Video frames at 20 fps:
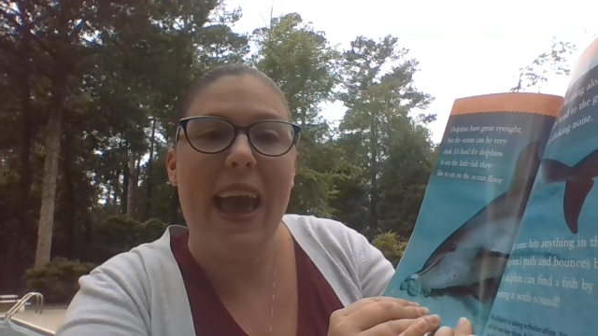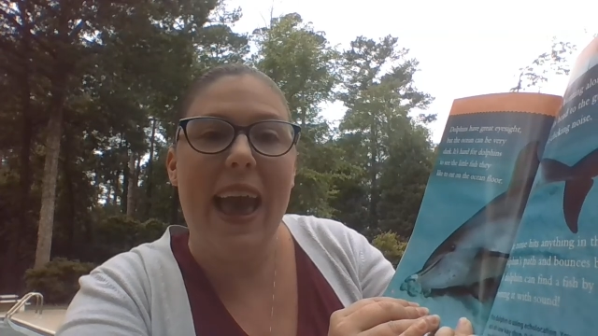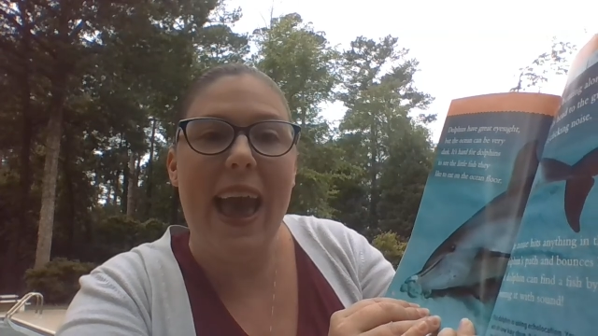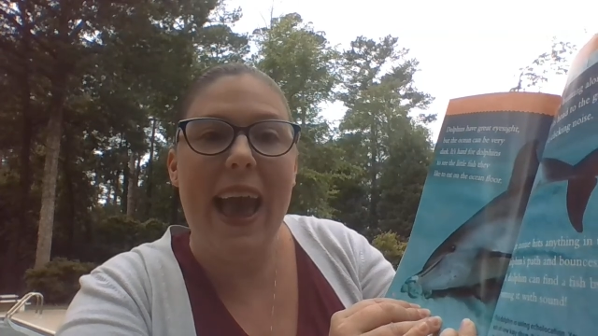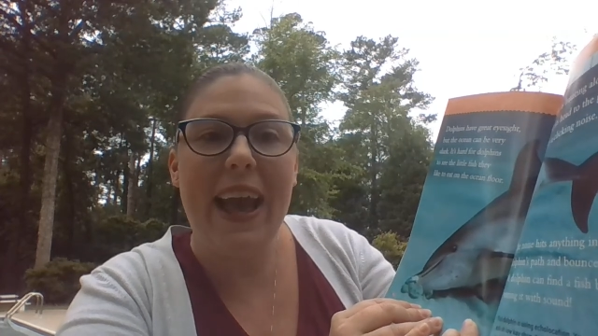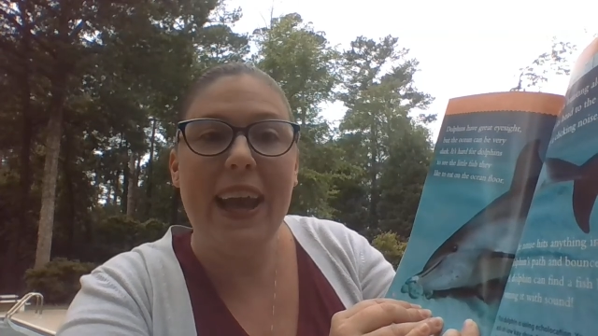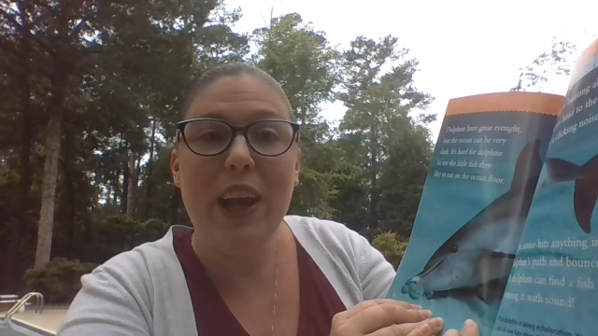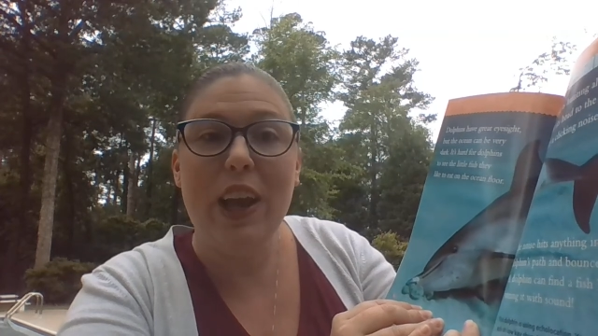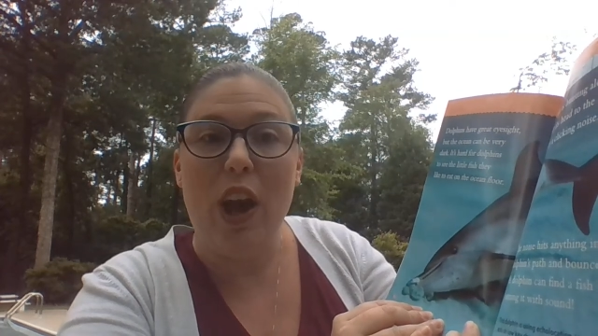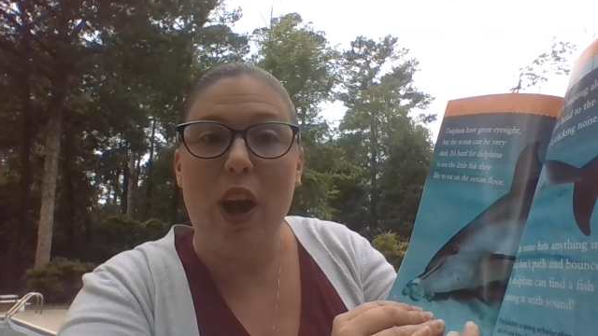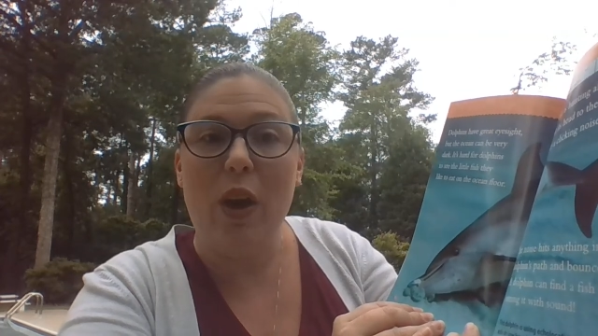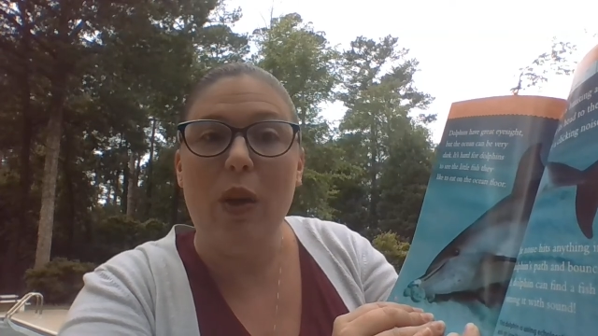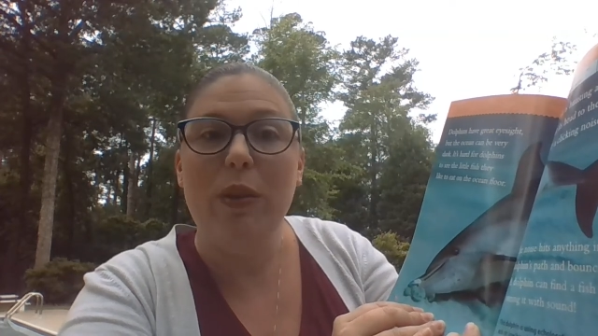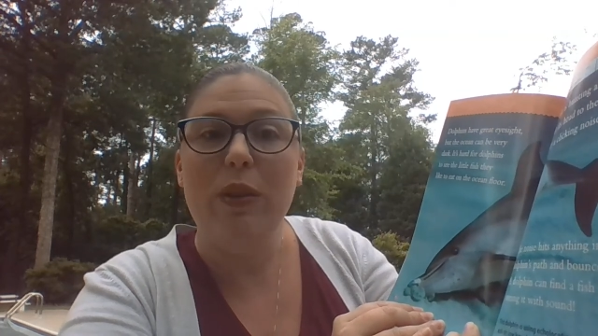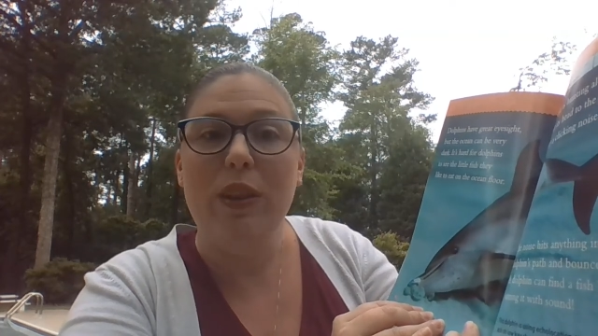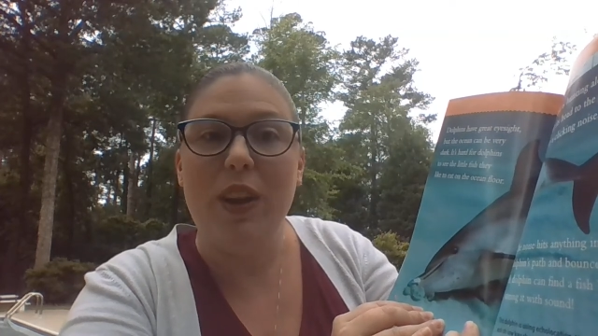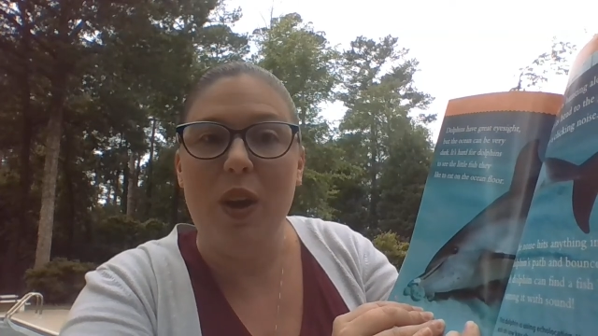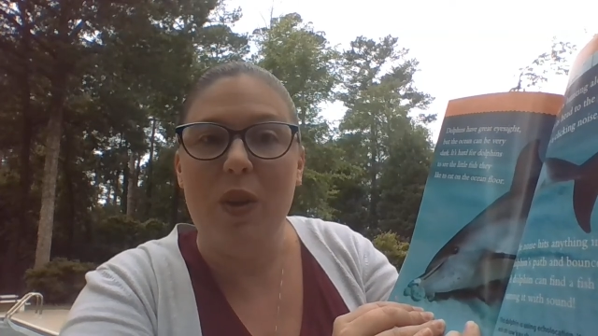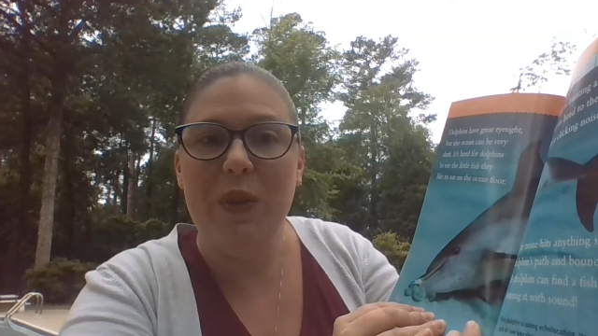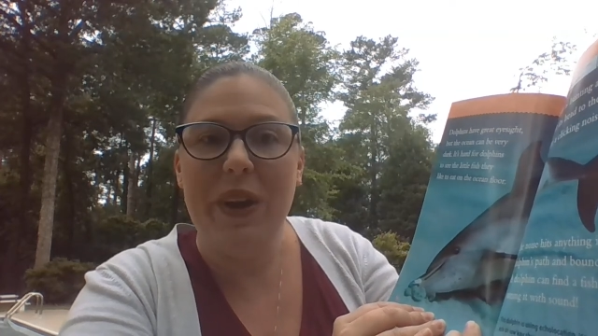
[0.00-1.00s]

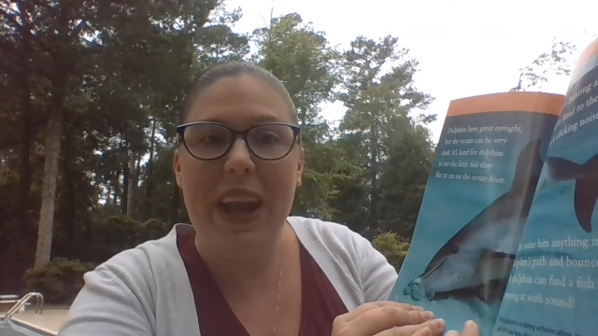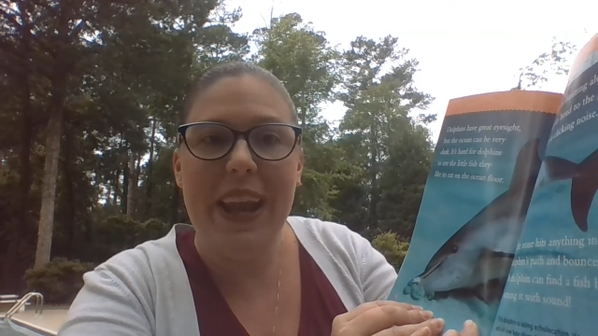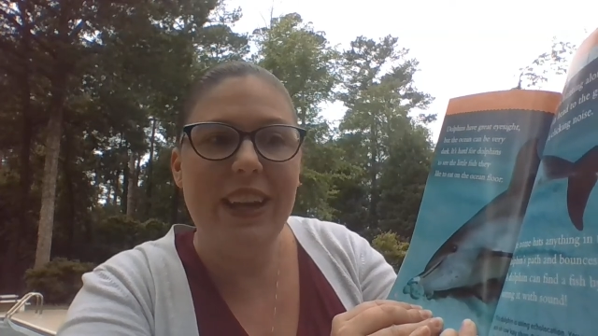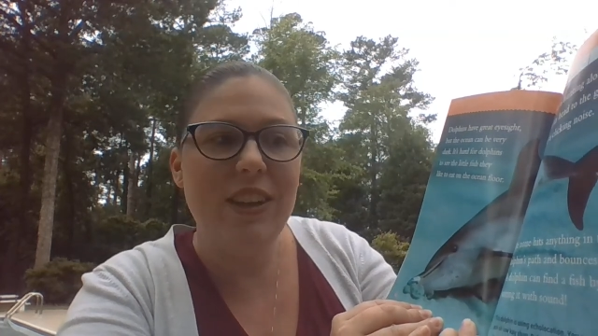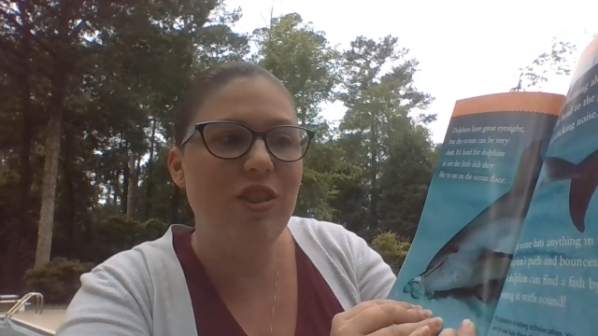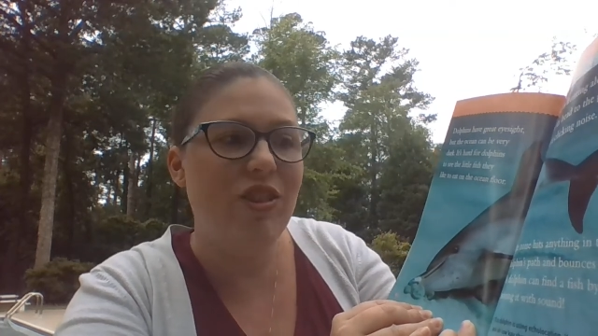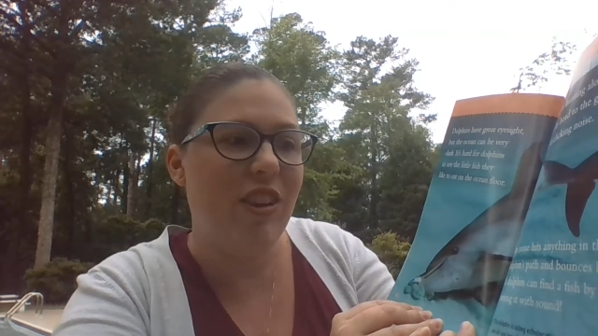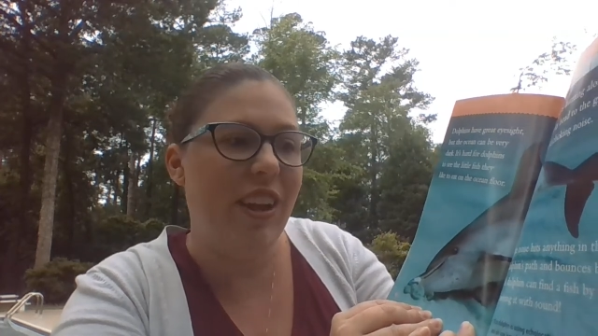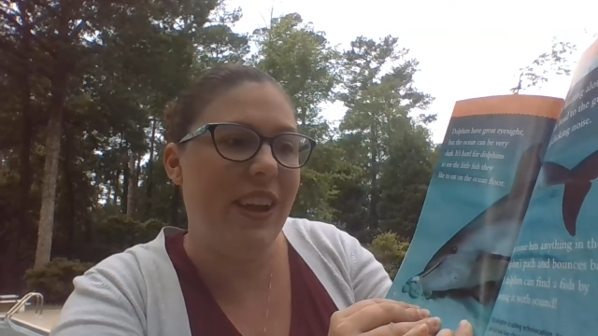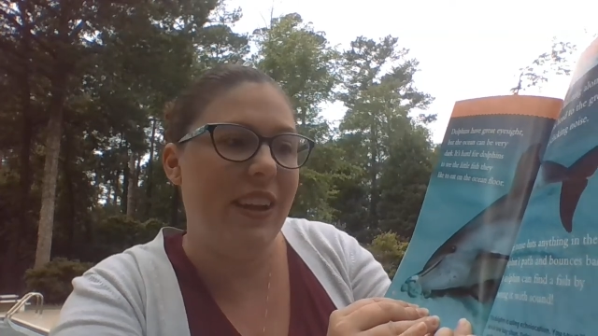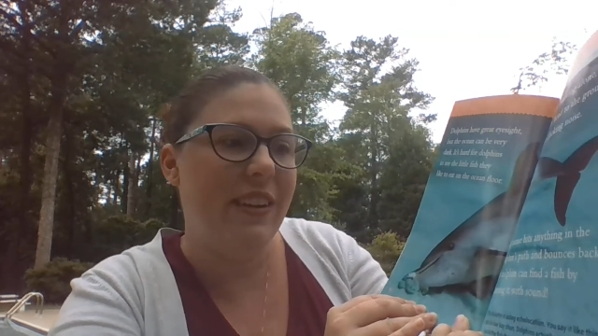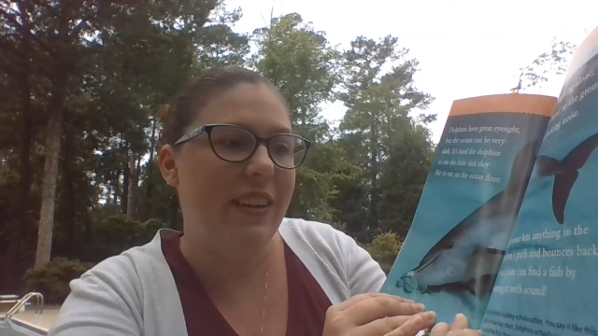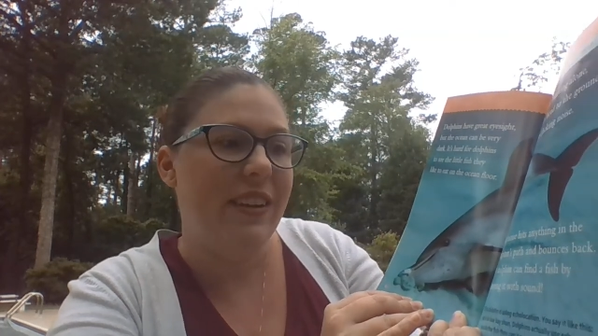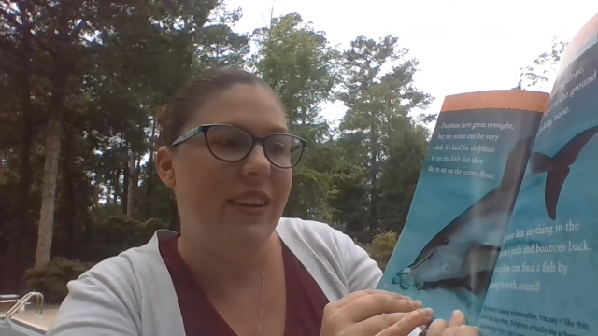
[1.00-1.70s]
echolocation.